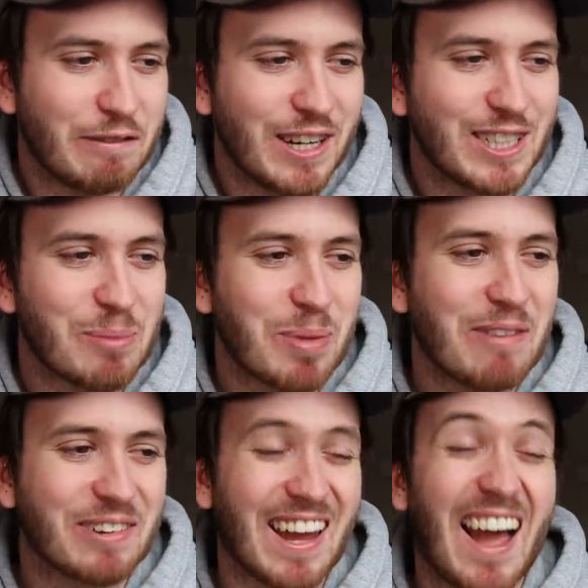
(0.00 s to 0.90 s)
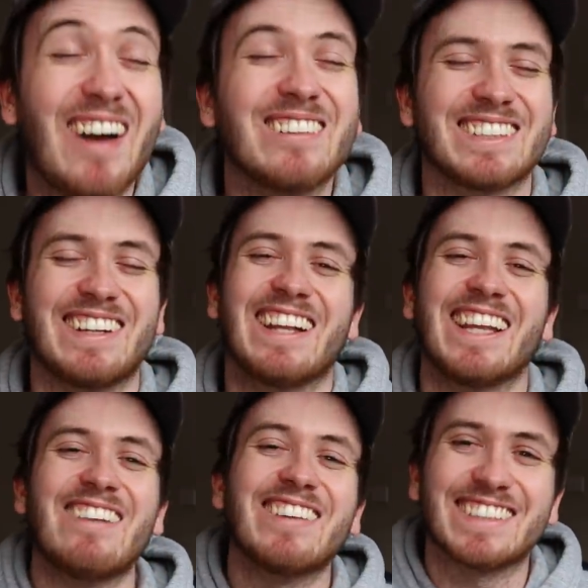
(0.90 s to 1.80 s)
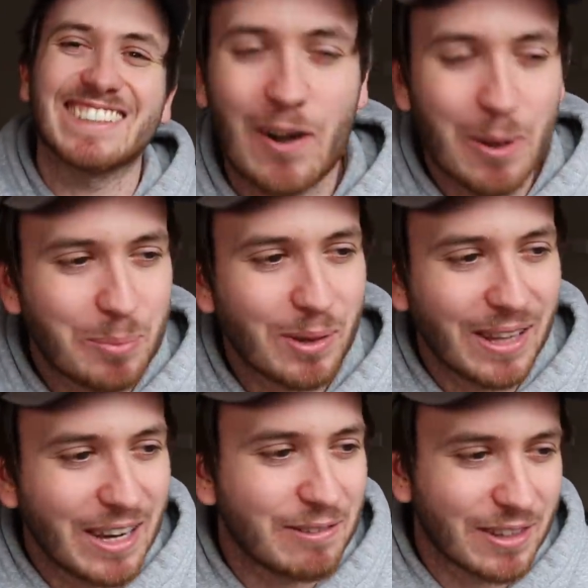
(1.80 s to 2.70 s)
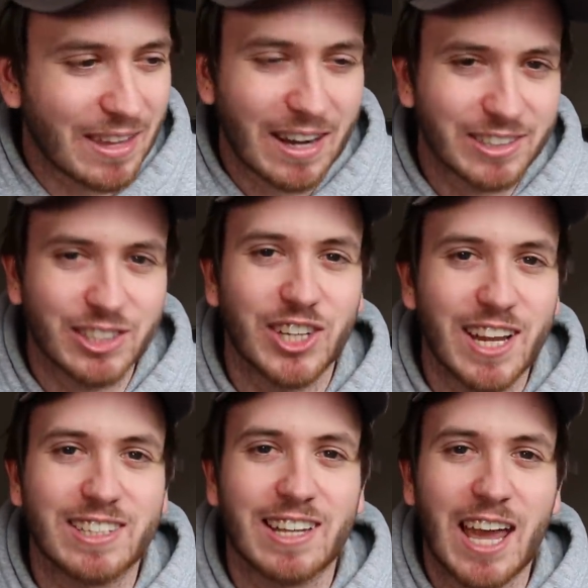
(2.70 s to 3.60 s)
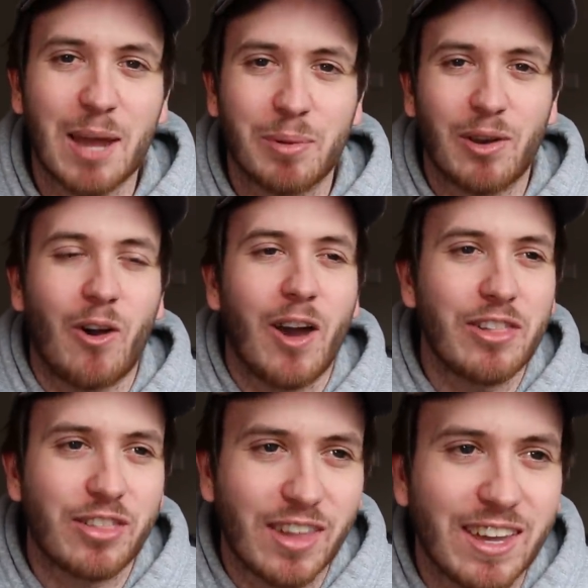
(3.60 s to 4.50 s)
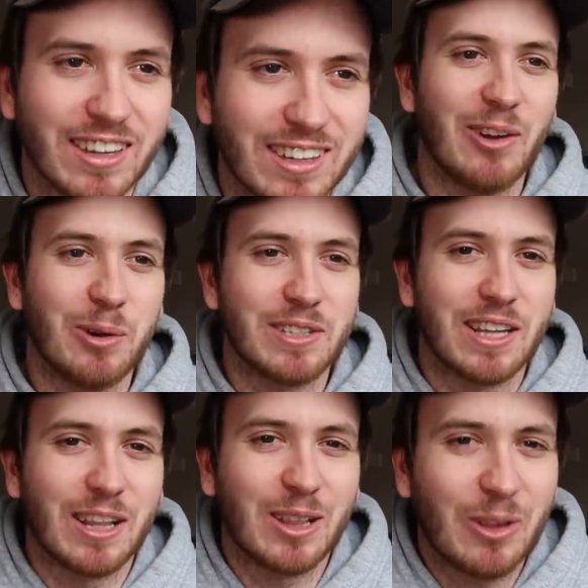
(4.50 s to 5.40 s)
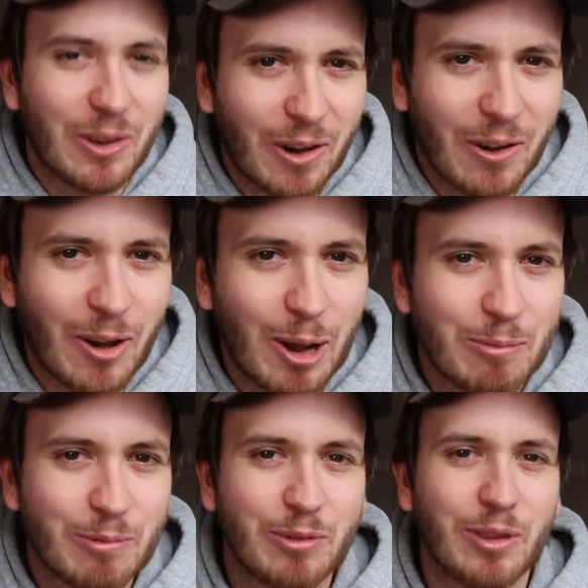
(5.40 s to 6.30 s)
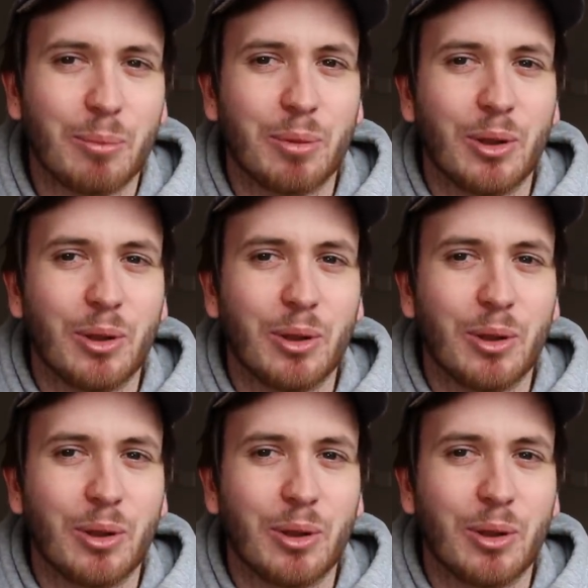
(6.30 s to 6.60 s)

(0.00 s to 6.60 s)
finish above Carlton, I love it. I believe that is a chance to happen. I think there is a lot of hype for the